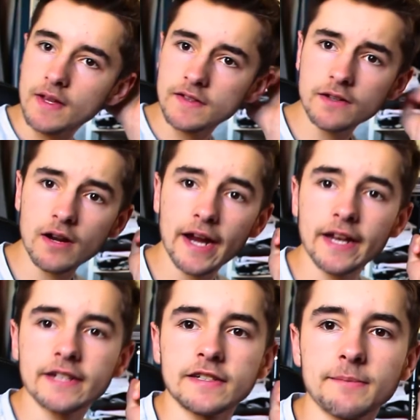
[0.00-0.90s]
So like
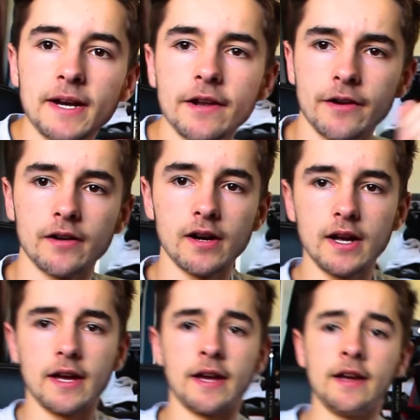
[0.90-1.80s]
that is better,
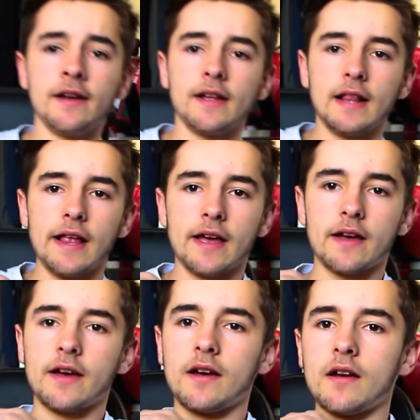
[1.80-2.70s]
huh?
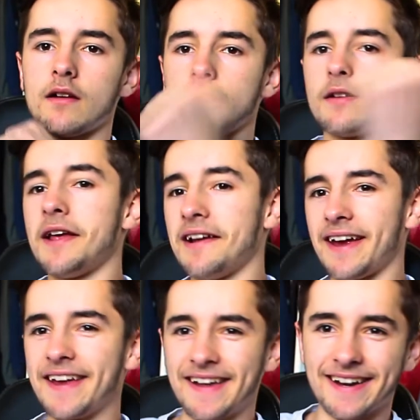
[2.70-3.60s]

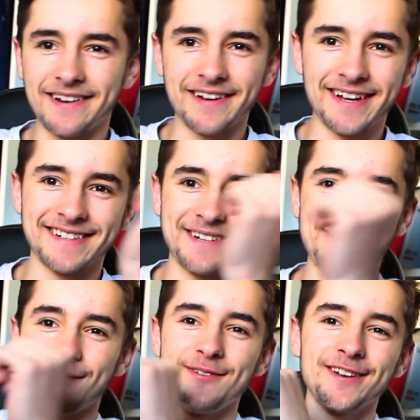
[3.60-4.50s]
Yeah, like you can see
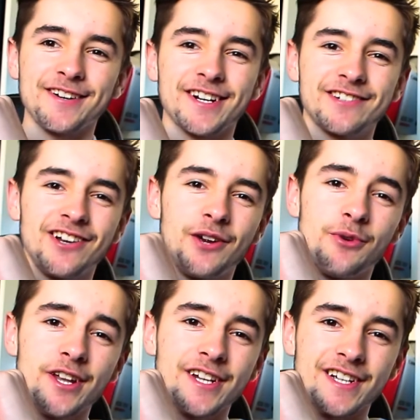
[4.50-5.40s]
my printer actually
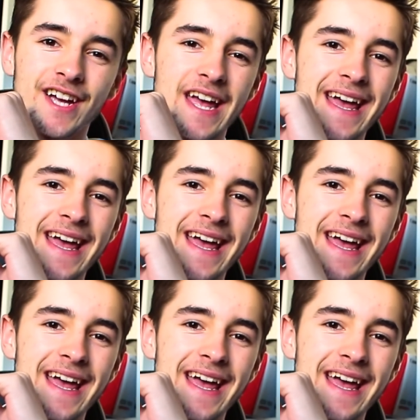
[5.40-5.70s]
running.